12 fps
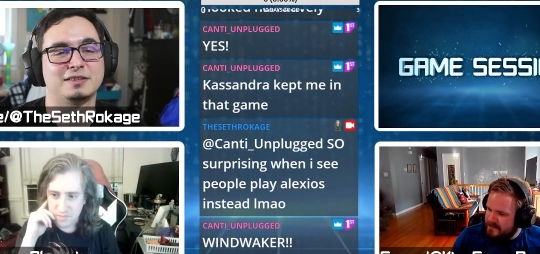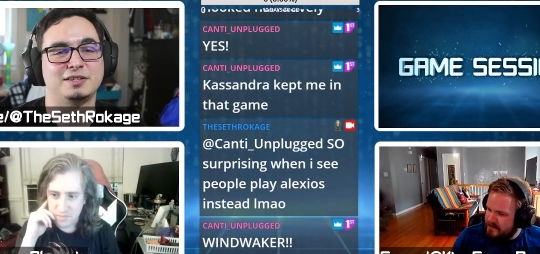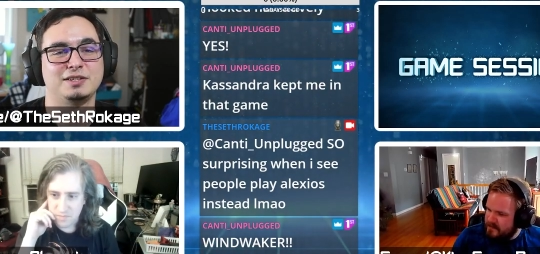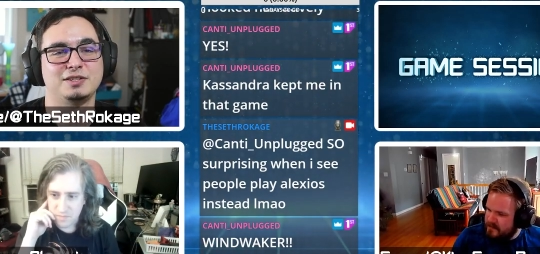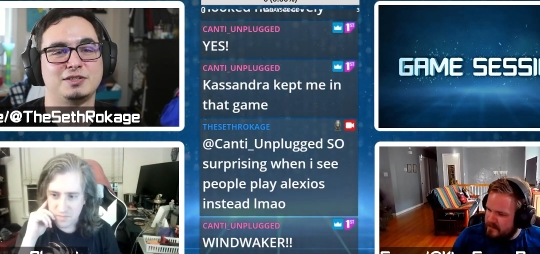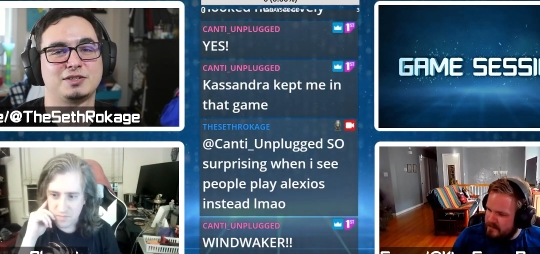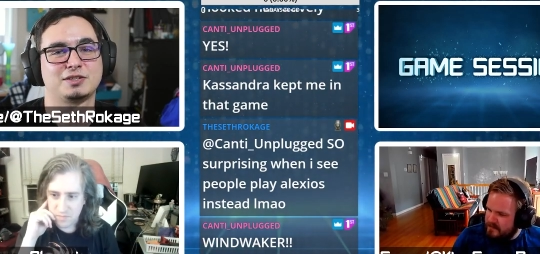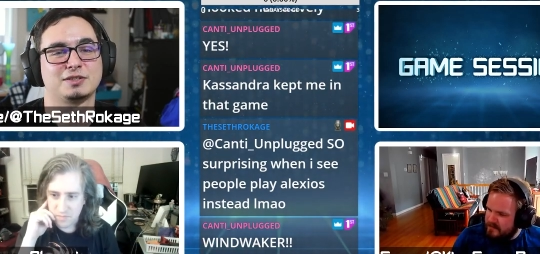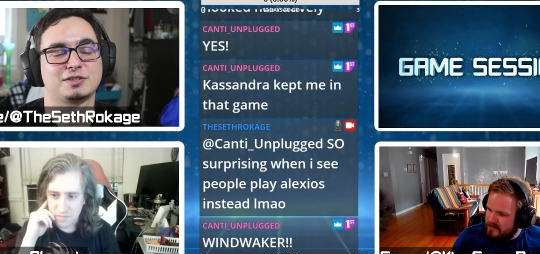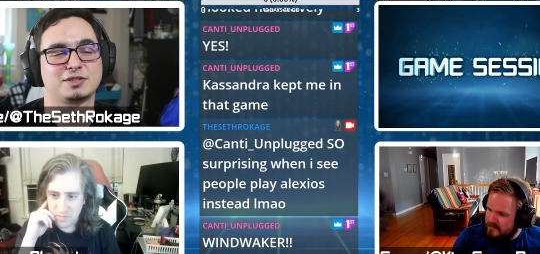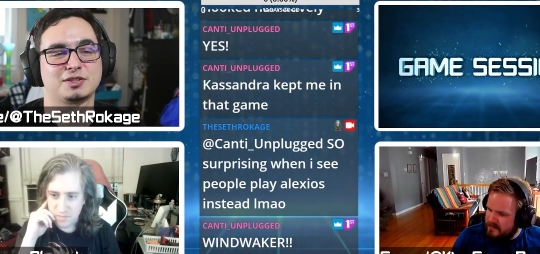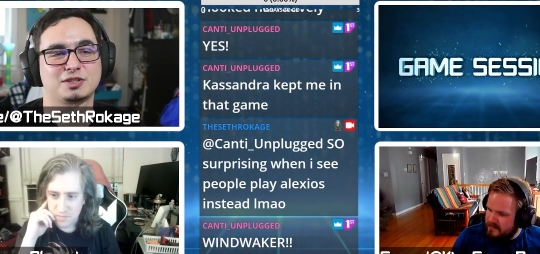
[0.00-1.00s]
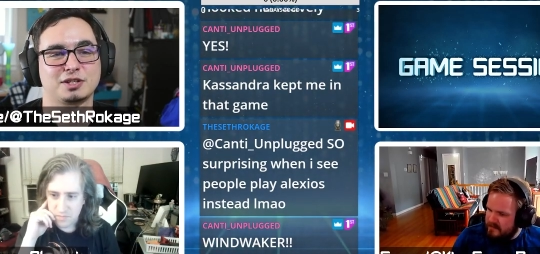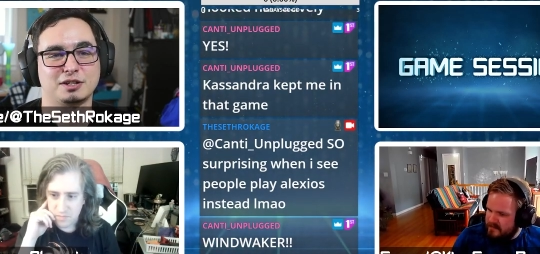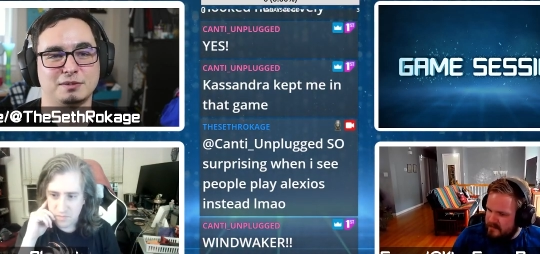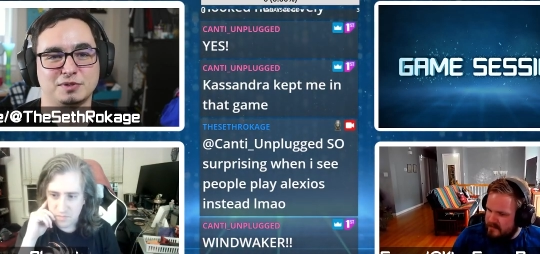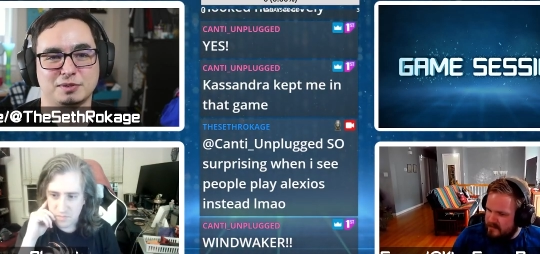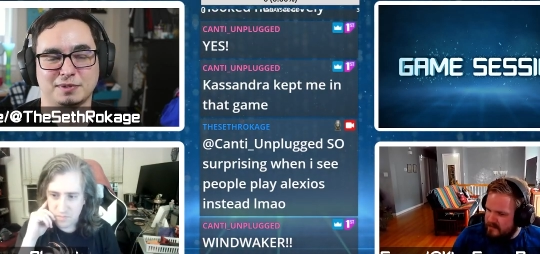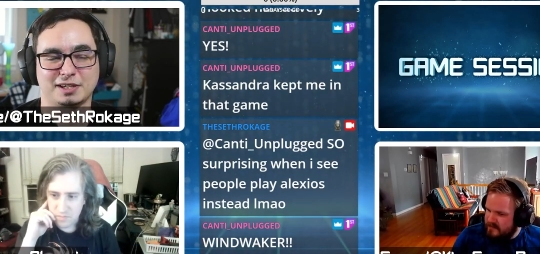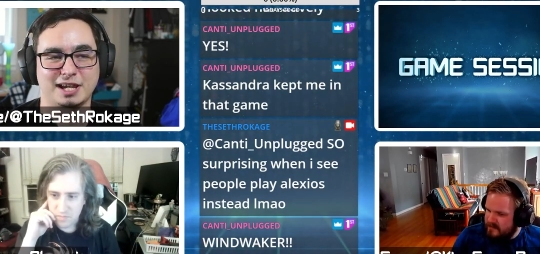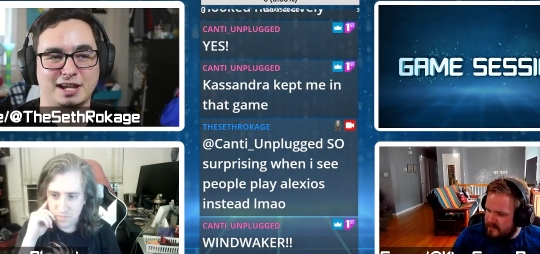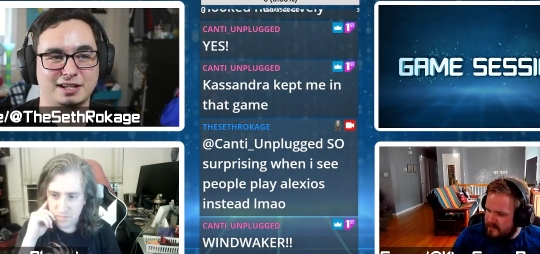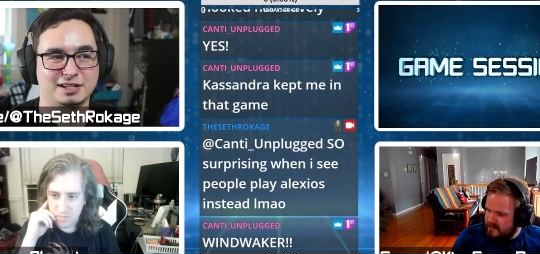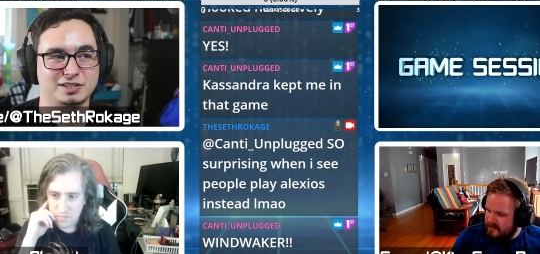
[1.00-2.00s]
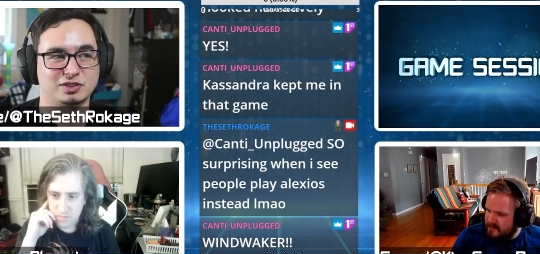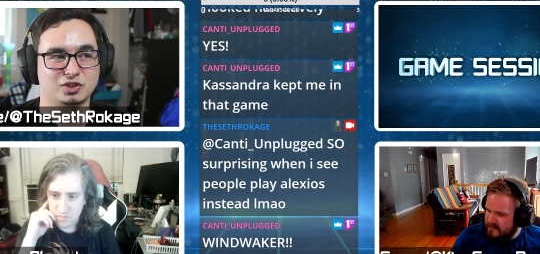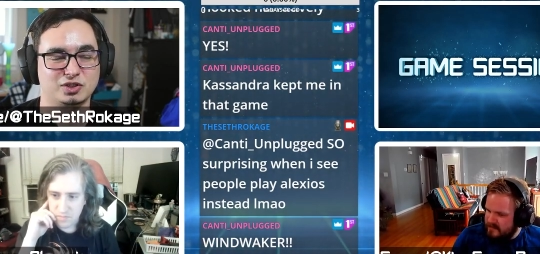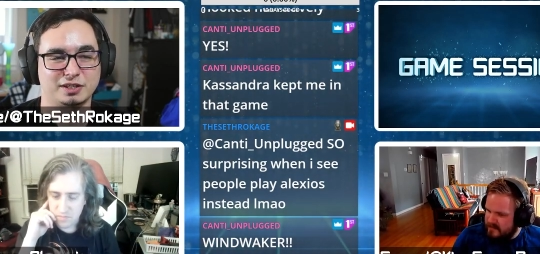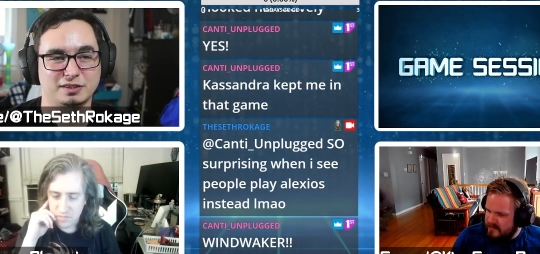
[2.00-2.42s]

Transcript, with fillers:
Speaker 1: these systems and mechanics and just like